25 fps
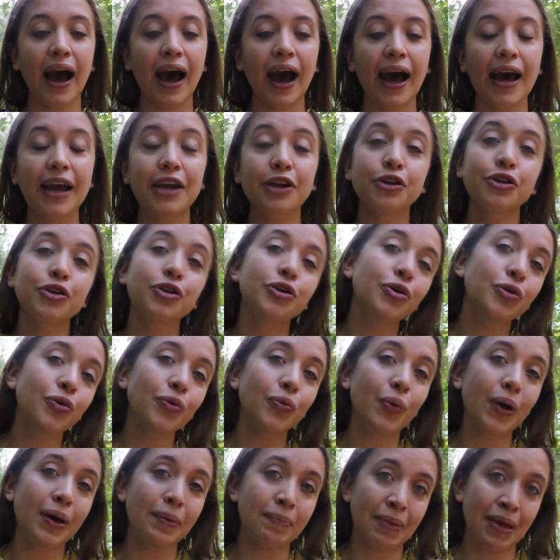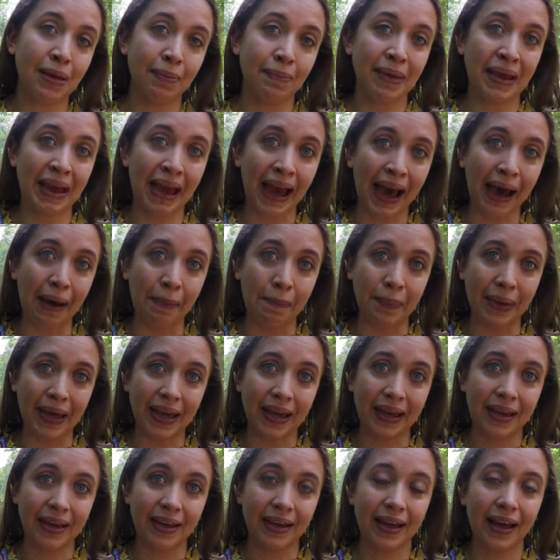I knew what made me
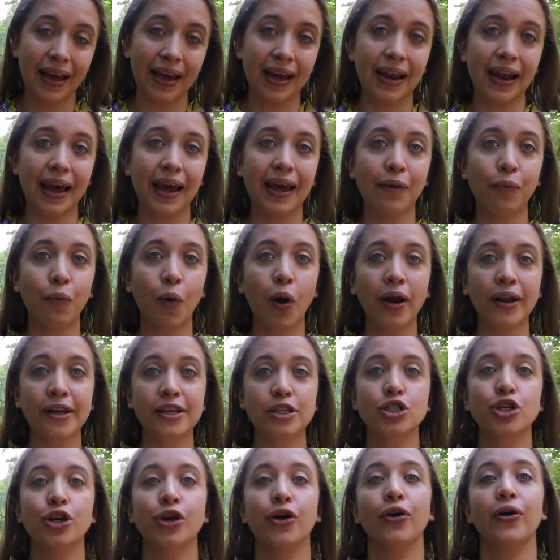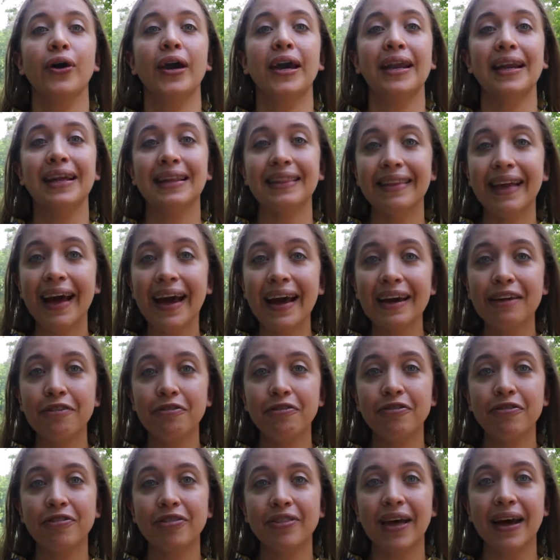happy, and I wanted to create a
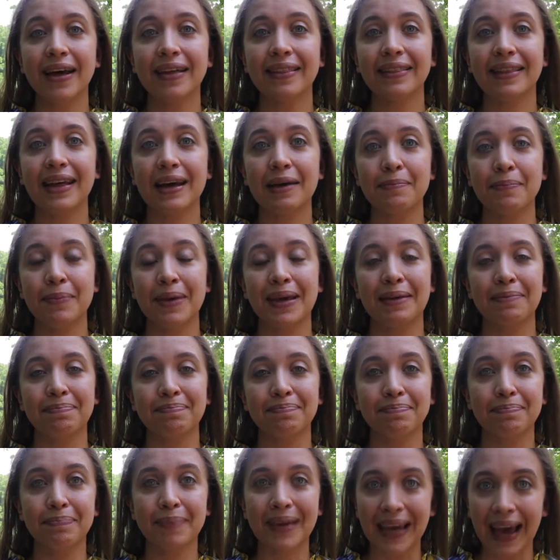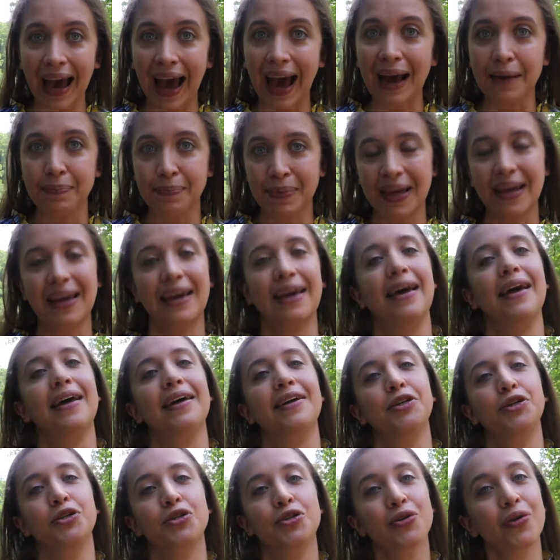life that let me be happy
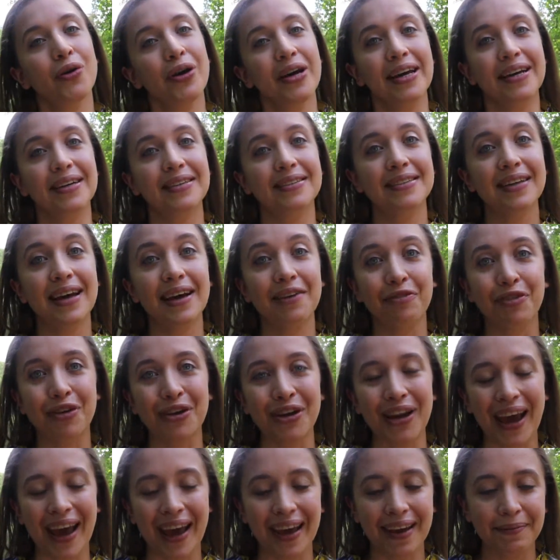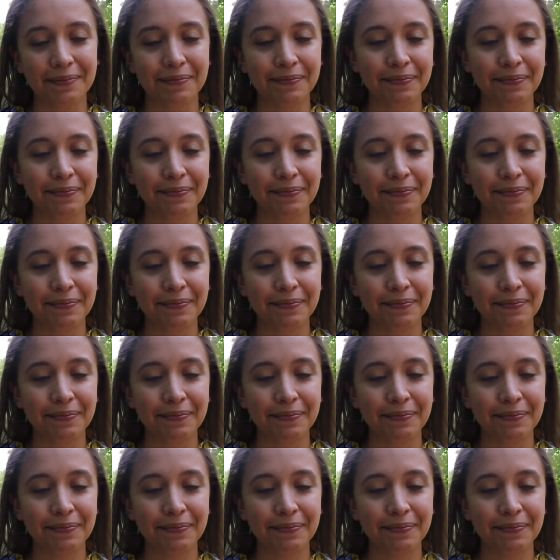and joyous every day.